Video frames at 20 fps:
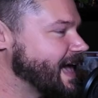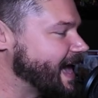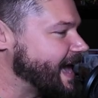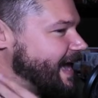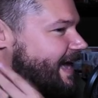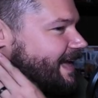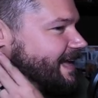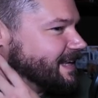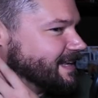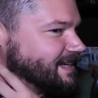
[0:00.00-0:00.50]

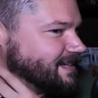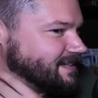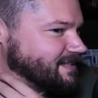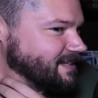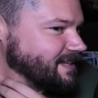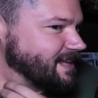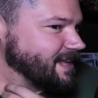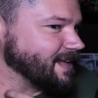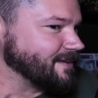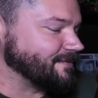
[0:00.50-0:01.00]

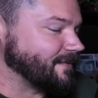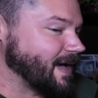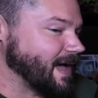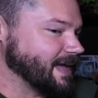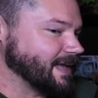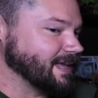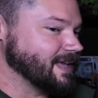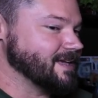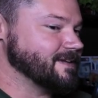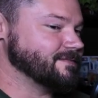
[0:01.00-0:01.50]
And if
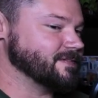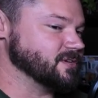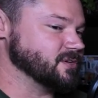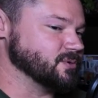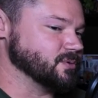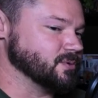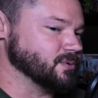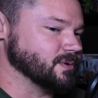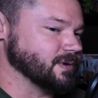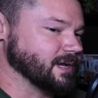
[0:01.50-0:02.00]
I give
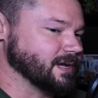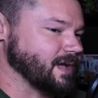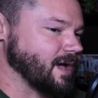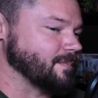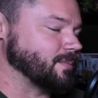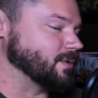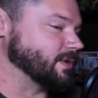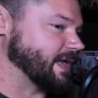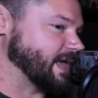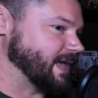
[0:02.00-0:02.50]
you a
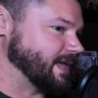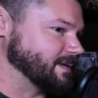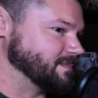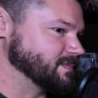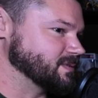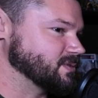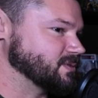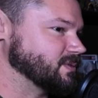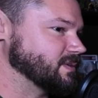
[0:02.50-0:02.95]
couple games,